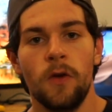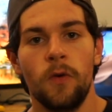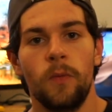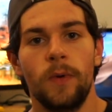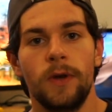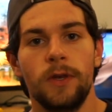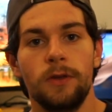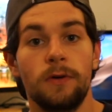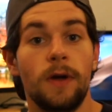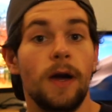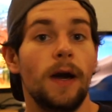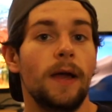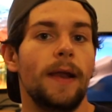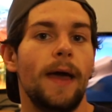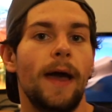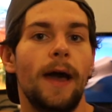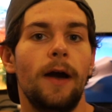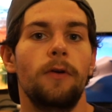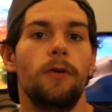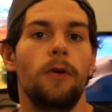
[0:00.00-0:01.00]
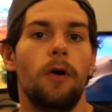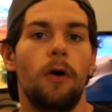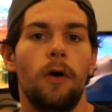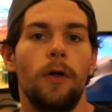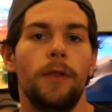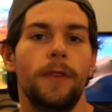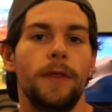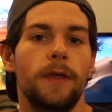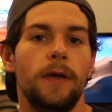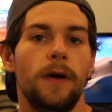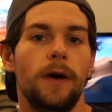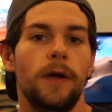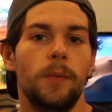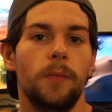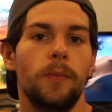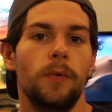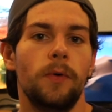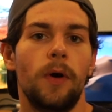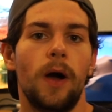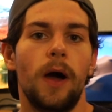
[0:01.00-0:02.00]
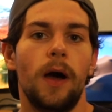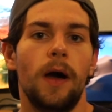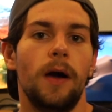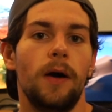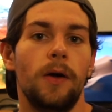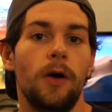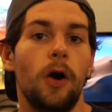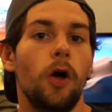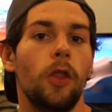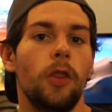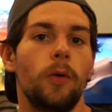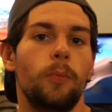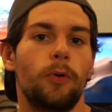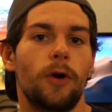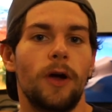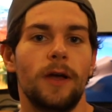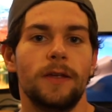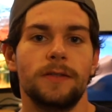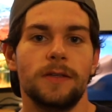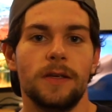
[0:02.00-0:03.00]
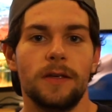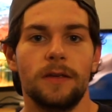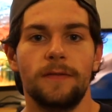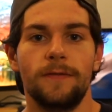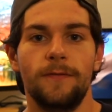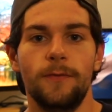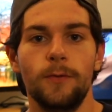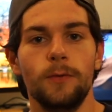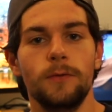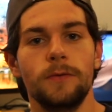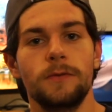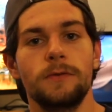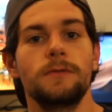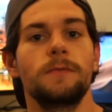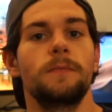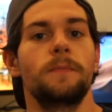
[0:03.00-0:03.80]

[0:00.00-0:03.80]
when you cut out all the processed foods.